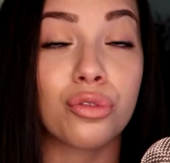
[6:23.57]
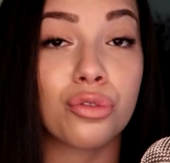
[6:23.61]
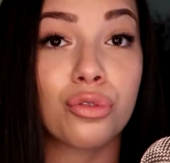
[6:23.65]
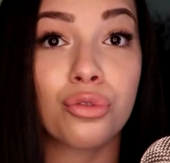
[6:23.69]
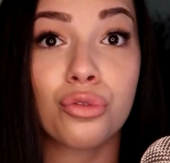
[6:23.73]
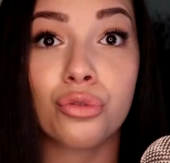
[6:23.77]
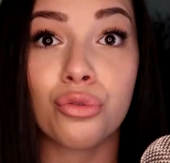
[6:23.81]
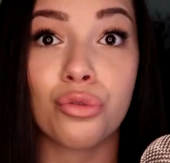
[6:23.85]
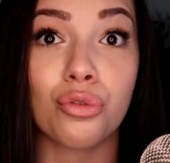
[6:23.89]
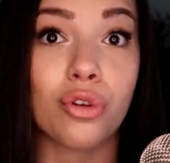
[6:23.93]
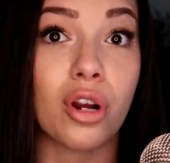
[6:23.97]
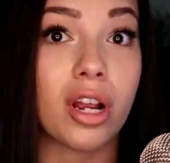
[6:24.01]

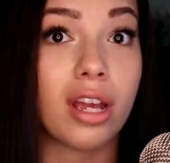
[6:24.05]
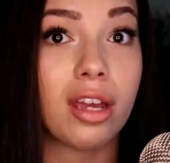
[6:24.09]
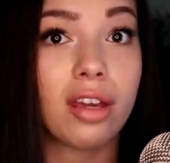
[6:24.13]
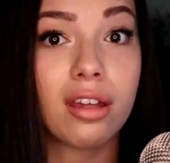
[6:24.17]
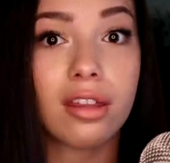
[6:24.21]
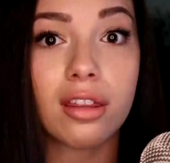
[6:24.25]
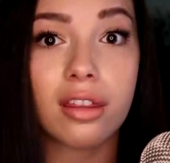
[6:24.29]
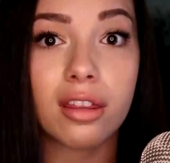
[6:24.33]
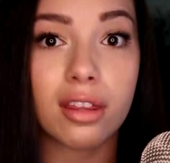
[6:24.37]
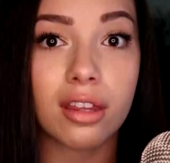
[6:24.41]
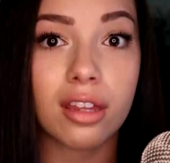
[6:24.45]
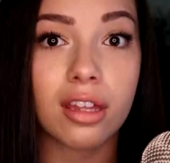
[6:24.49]

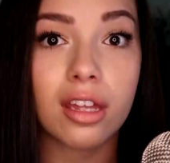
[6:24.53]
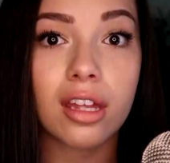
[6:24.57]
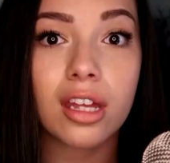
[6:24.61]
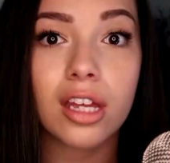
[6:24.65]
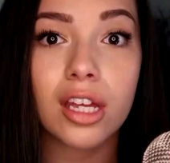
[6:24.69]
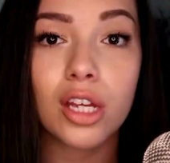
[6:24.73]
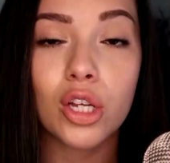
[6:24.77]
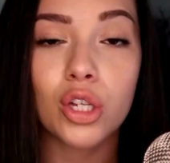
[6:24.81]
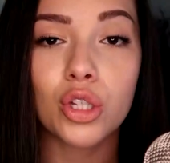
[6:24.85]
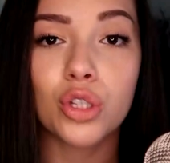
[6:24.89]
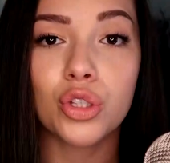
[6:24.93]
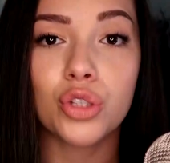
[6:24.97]
strength
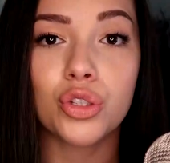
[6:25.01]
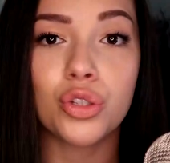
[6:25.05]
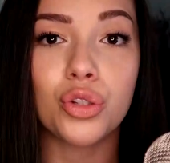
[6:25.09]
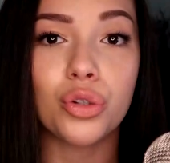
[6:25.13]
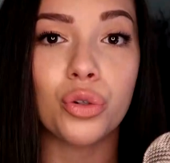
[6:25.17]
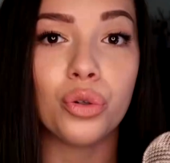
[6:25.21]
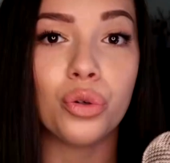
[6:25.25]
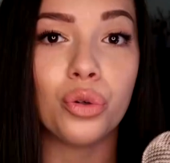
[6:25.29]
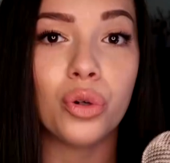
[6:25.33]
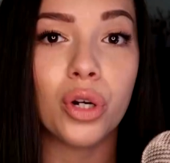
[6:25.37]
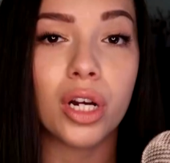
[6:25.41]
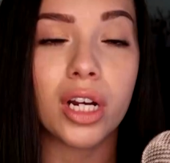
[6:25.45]

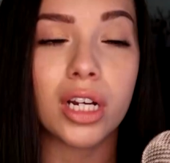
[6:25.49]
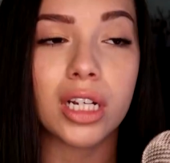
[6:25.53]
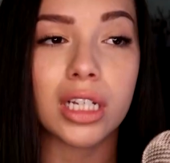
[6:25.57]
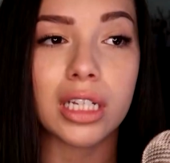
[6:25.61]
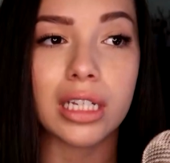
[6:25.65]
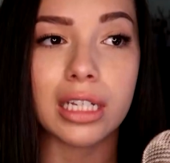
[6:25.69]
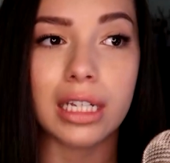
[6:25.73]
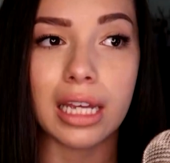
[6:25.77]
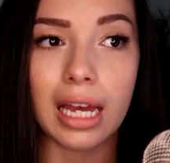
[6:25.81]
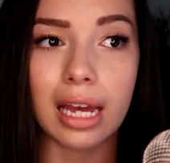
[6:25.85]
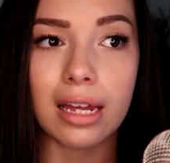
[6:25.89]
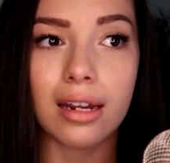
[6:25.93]
to
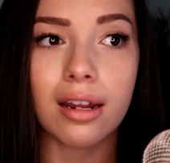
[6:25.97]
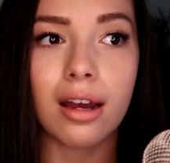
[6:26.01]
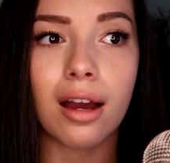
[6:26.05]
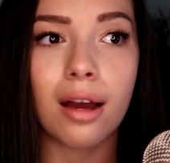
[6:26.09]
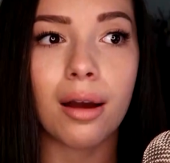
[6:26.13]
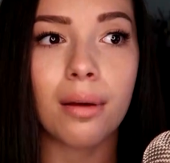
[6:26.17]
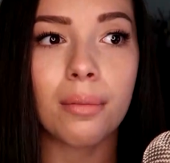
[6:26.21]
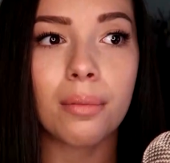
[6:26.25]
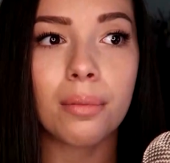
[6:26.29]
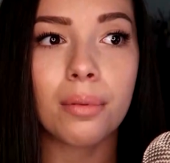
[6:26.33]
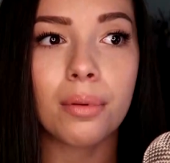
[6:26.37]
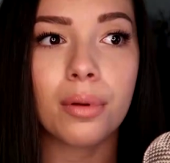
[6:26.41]
get
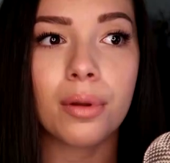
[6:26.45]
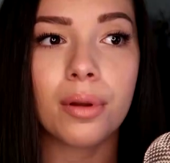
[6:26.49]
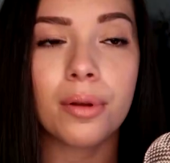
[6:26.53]
up.